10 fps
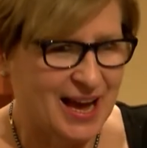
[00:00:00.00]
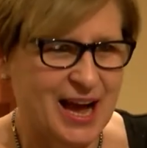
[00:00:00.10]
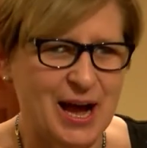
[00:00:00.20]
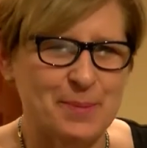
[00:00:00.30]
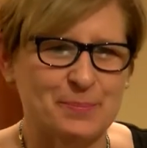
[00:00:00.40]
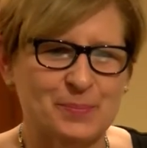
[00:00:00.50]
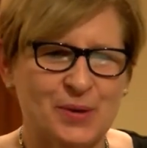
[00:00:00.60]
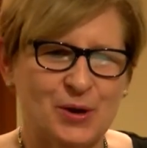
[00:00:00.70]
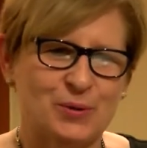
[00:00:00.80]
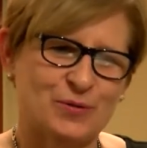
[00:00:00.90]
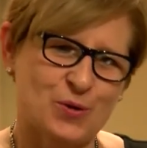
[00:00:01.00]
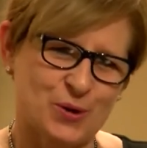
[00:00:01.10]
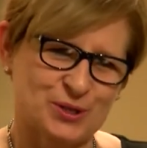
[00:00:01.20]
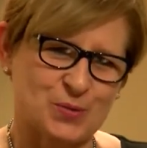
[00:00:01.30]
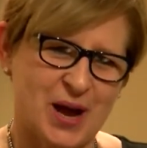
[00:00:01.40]
Um, we, of
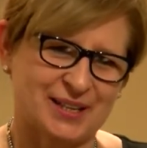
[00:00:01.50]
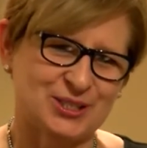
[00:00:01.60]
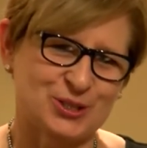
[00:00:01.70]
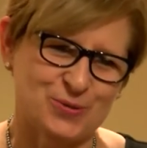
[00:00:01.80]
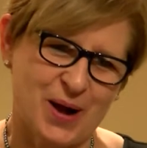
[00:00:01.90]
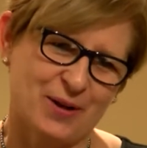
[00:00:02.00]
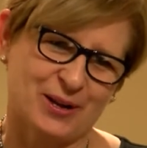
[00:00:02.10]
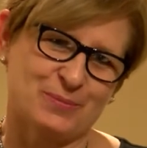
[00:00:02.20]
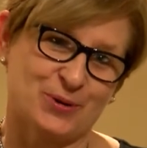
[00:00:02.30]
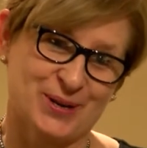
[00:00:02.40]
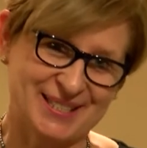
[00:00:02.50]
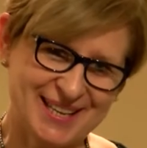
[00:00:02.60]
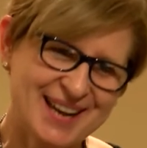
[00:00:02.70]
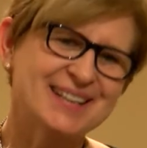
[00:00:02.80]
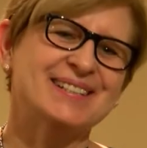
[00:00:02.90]
course, want to welcome
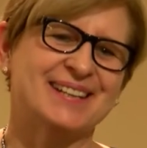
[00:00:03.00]
Marisa,